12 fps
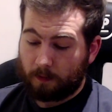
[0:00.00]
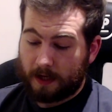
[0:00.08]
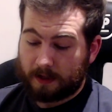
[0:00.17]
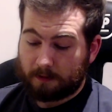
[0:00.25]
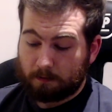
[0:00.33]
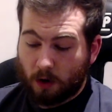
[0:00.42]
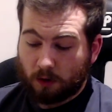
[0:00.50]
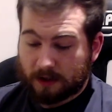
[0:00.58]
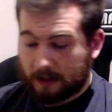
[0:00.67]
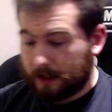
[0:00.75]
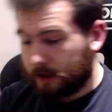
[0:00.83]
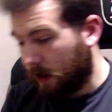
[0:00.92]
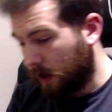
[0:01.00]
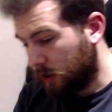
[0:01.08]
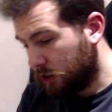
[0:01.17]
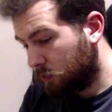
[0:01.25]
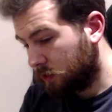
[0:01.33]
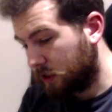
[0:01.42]
It's mostly, I
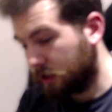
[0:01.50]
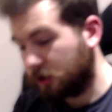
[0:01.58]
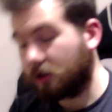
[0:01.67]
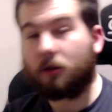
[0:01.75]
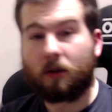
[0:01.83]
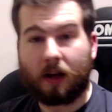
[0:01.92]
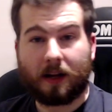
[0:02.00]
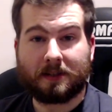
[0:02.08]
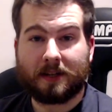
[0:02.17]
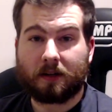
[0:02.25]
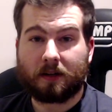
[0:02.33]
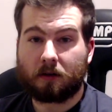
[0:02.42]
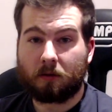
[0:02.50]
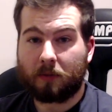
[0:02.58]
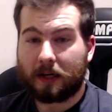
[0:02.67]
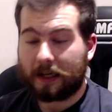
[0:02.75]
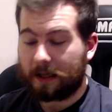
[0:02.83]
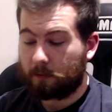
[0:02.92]
just wanted to show you, like I said,
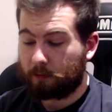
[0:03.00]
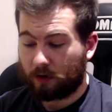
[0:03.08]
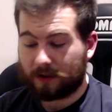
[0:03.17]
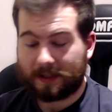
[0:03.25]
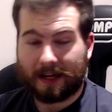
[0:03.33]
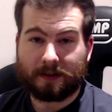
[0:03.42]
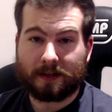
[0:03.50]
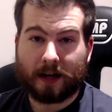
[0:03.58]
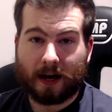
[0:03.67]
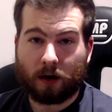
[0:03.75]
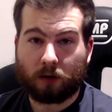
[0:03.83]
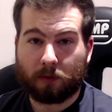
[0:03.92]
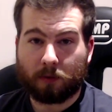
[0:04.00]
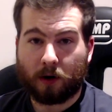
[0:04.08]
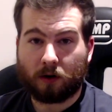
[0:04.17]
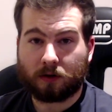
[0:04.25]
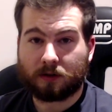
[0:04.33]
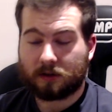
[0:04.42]
complete bog standard out of the
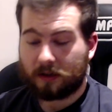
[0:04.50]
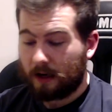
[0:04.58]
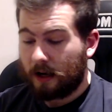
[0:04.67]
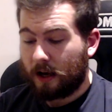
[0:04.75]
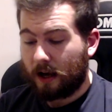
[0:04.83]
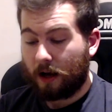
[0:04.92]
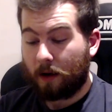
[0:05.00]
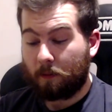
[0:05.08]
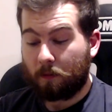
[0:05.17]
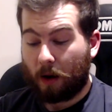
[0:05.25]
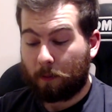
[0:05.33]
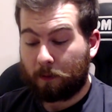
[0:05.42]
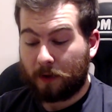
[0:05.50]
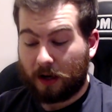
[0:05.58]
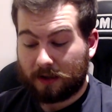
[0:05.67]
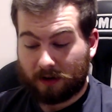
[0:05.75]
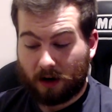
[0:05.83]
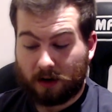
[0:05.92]
box,
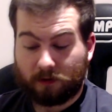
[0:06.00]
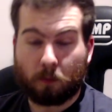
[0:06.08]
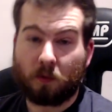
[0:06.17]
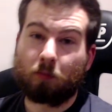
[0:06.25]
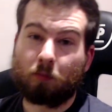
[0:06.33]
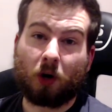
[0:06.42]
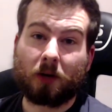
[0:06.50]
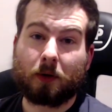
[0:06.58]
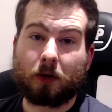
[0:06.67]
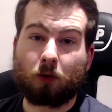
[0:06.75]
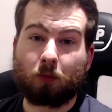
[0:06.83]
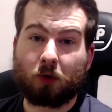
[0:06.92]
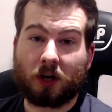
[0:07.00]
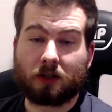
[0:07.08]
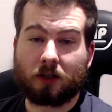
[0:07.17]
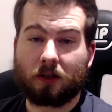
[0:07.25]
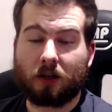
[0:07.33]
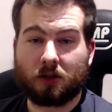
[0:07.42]
aside from the brake pedal
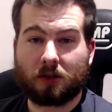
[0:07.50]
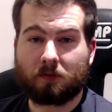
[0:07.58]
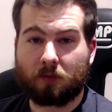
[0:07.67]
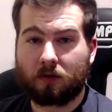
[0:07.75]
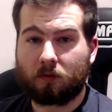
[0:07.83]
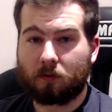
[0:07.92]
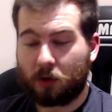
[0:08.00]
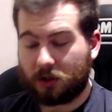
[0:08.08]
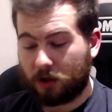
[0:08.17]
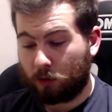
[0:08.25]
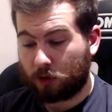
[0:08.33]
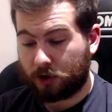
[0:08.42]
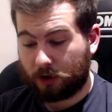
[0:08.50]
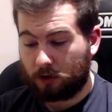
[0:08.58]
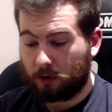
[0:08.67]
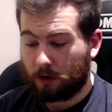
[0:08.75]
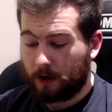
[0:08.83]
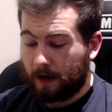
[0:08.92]
pressure adjustment, which I will show
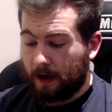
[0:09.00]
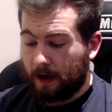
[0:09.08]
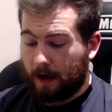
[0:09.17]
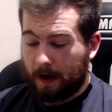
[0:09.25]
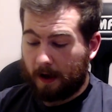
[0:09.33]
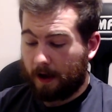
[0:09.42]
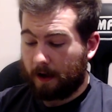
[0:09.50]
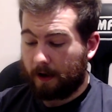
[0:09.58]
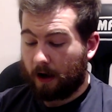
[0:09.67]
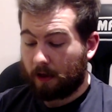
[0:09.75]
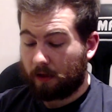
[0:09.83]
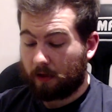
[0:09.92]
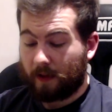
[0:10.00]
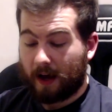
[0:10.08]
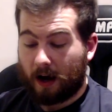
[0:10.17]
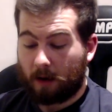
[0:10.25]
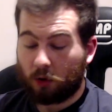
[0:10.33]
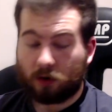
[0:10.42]
you. Other than
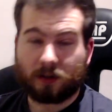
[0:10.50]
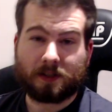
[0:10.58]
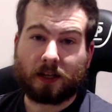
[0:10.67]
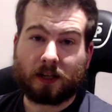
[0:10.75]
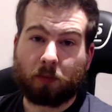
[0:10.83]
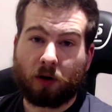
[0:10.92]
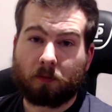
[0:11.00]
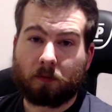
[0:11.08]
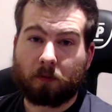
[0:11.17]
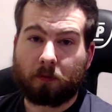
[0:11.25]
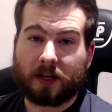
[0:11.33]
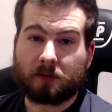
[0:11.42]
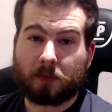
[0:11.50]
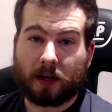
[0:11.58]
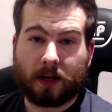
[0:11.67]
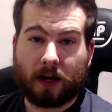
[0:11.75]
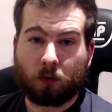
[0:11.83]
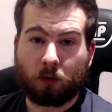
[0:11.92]
that, I'm not going to take the bottom base
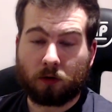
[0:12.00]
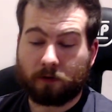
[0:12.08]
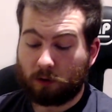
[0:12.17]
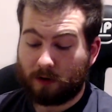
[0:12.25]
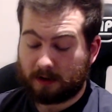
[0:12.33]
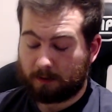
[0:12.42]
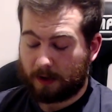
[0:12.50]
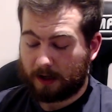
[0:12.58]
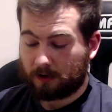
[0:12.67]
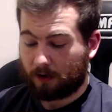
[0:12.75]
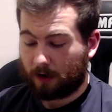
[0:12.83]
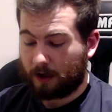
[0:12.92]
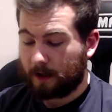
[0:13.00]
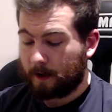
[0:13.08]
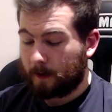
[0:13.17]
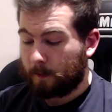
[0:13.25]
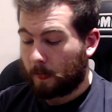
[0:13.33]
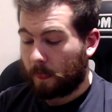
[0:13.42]
plate out, or the footrest plate, sorry.
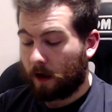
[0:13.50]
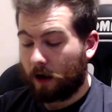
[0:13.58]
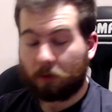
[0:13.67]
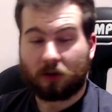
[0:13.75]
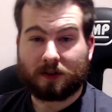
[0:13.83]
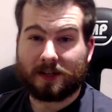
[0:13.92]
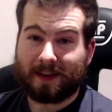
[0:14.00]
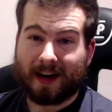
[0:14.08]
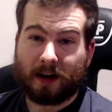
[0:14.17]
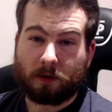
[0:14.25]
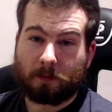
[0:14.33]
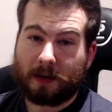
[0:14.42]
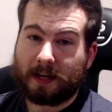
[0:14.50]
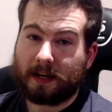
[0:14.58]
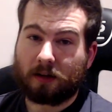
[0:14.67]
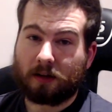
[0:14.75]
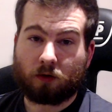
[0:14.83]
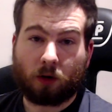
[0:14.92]
I'm not going to take that out and make
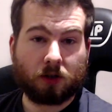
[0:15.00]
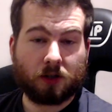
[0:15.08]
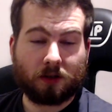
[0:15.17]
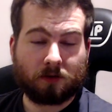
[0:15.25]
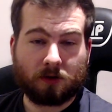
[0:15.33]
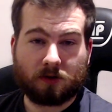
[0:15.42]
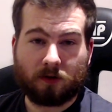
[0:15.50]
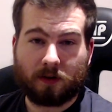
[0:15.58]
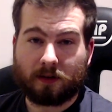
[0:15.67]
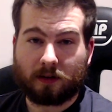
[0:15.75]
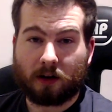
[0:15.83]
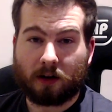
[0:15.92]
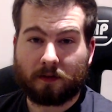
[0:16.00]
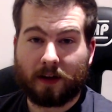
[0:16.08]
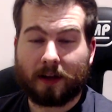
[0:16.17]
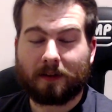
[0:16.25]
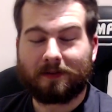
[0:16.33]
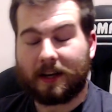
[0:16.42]
any throw adjustments or anything like
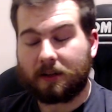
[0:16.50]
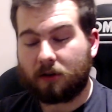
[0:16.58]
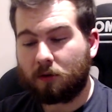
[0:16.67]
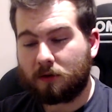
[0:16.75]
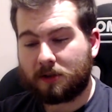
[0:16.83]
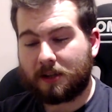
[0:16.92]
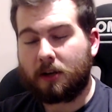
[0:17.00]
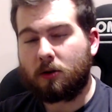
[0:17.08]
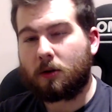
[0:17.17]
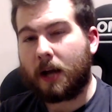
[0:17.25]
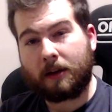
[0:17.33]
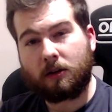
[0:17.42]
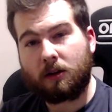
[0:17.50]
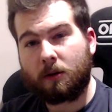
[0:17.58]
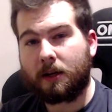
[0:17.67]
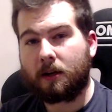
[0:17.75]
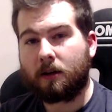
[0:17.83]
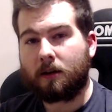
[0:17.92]
that. They don't say you can do
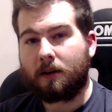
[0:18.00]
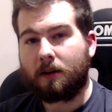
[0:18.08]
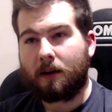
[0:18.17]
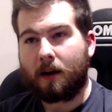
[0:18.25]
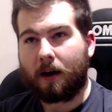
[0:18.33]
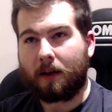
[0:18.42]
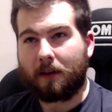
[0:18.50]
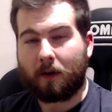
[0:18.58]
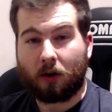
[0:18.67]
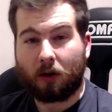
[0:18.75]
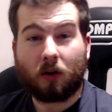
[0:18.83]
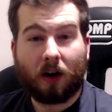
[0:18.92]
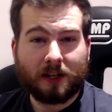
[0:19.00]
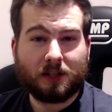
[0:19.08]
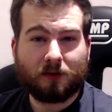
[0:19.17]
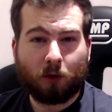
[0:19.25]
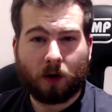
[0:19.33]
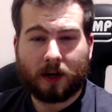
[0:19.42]
it. There are no
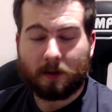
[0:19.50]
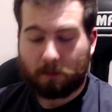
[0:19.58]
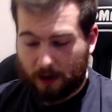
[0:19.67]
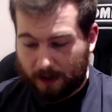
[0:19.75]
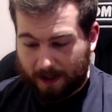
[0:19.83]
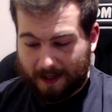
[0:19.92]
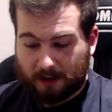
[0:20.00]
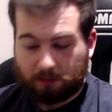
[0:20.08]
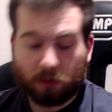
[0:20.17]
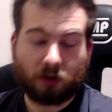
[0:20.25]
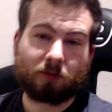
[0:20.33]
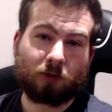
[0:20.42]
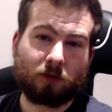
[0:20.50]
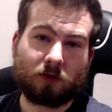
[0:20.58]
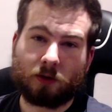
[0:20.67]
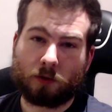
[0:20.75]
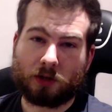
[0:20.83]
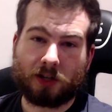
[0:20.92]
guides for it, but it is possible
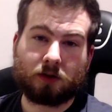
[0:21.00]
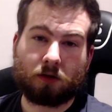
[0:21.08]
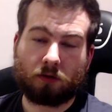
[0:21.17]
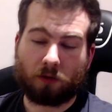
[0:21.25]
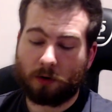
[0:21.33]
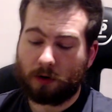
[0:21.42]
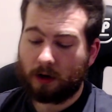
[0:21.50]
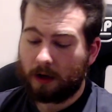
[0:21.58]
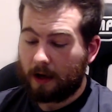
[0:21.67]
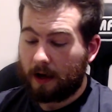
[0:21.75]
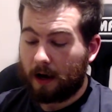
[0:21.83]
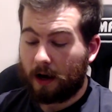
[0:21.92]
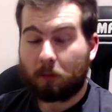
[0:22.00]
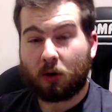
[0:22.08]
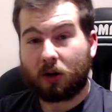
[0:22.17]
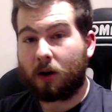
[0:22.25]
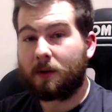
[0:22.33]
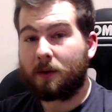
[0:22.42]
to adjust the throw. I'm not
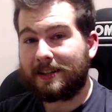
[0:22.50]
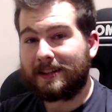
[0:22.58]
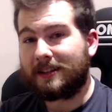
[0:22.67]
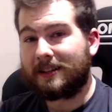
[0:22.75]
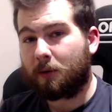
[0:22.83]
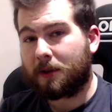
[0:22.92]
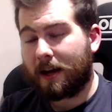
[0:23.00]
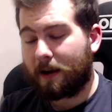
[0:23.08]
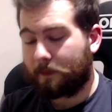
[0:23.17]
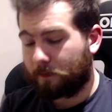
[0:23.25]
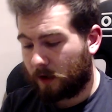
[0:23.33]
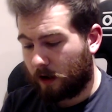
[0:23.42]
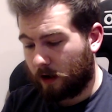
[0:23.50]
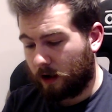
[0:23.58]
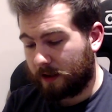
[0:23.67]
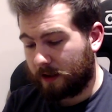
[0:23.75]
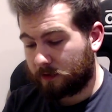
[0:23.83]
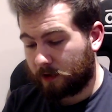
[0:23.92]
going to go into detail with that
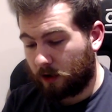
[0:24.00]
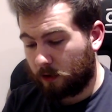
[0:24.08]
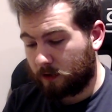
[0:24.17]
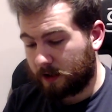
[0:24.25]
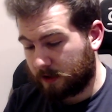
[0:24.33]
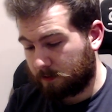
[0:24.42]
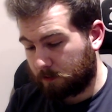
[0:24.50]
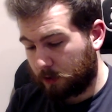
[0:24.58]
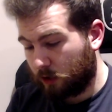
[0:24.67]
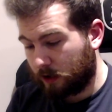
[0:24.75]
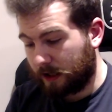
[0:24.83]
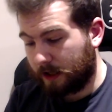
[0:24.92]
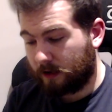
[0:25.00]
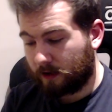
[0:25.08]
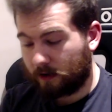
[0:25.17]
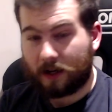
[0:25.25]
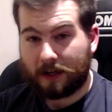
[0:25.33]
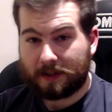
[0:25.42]
in this video. This is purely,
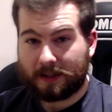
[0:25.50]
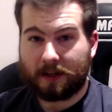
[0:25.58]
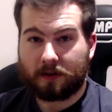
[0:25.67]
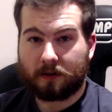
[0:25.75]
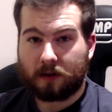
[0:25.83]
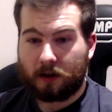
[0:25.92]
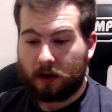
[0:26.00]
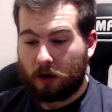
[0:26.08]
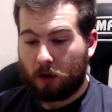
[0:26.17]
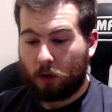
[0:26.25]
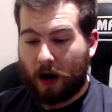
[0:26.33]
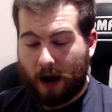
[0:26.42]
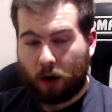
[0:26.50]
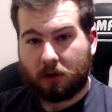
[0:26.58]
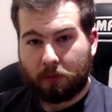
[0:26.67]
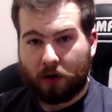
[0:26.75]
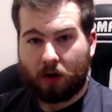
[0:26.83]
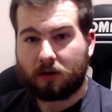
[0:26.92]
like I said, out of
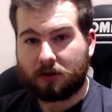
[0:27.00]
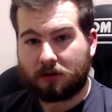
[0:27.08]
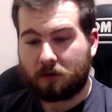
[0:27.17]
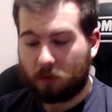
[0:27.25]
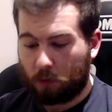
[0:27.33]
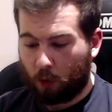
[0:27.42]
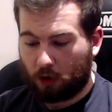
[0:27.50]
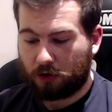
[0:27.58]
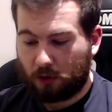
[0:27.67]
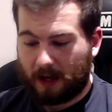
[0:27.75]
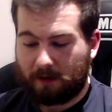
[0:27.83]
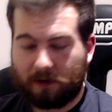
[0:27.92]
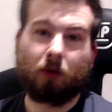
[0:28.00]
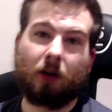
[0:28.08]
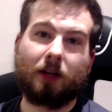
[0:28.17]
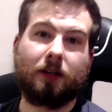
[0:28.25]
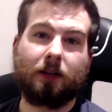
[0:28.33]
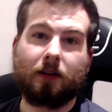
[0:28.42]
the box, what do they feel
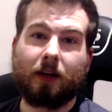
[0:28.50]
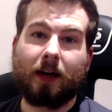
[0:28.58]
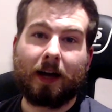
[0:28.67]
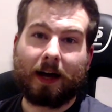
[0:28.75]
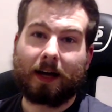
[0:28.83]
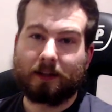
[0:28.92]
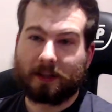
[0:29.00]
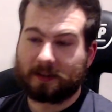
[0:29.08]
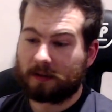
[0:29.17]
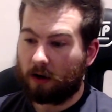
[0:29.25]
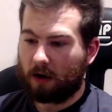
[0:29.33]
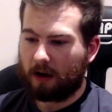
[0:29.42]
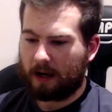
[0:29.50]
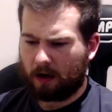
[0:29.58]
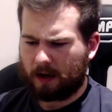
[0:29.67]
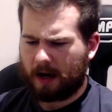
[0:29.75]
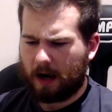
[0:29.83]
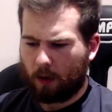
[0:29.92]
like? And that's kind
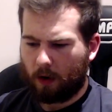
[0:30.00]
of how